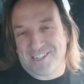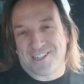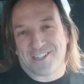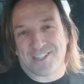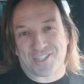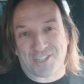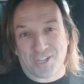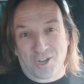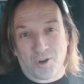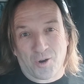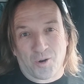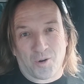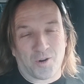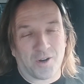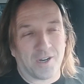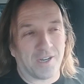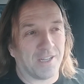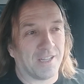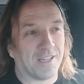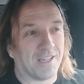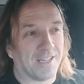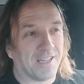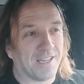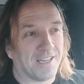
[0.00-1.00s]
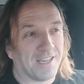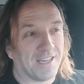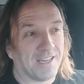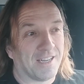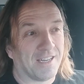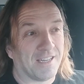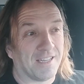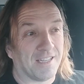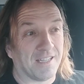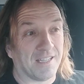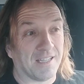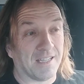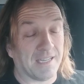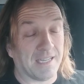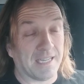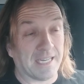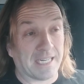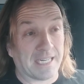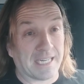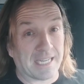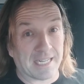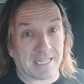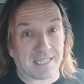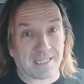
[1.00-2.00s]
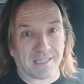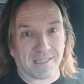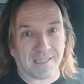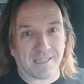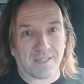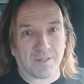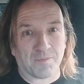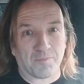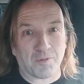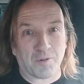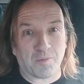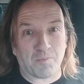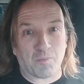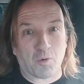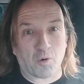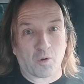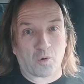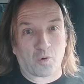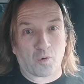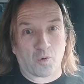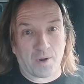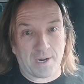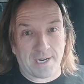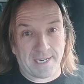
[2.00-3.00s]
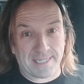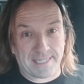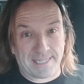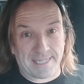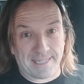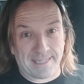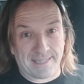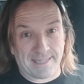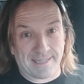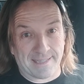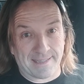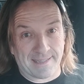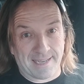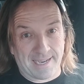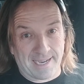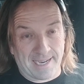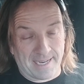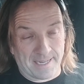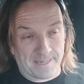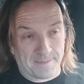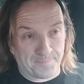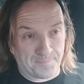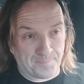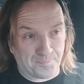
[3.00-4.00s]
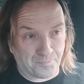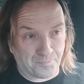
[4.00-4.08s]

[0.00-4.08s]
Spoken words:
So it gets a little bit more crazy than that.